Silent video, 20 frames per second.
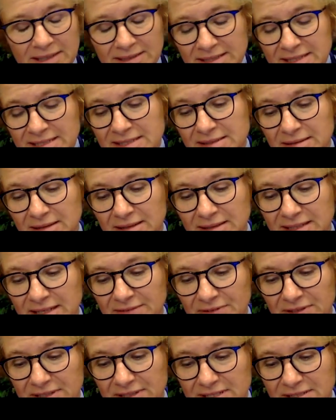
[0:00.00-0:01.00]
These
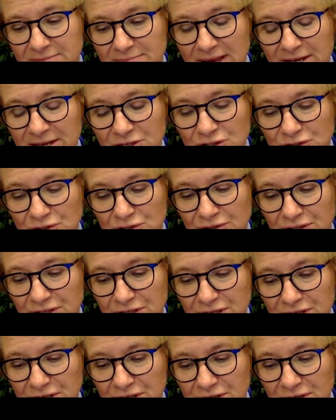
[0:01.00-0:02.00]
activities mentioned
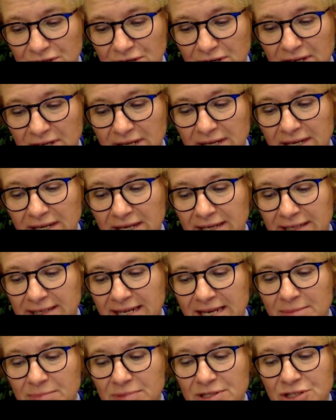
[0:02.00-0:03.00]
here
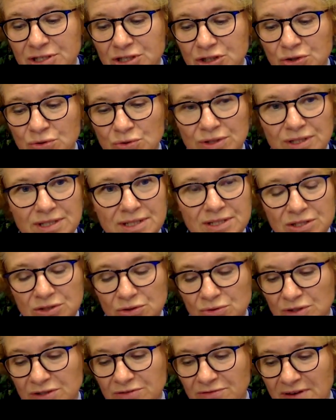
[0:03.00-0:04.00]
enables students
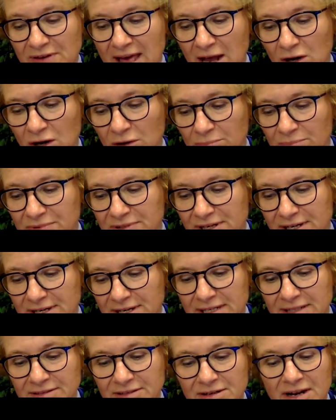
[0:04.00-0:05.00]
to develop their
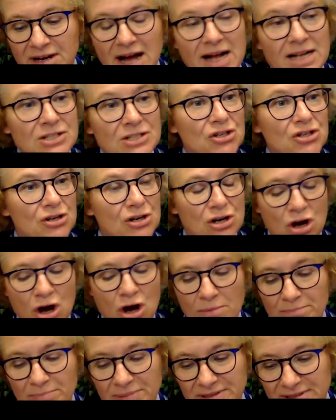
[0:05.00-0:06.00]
intercultural
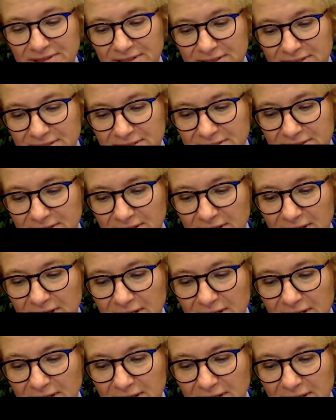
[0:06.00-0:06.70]
competence.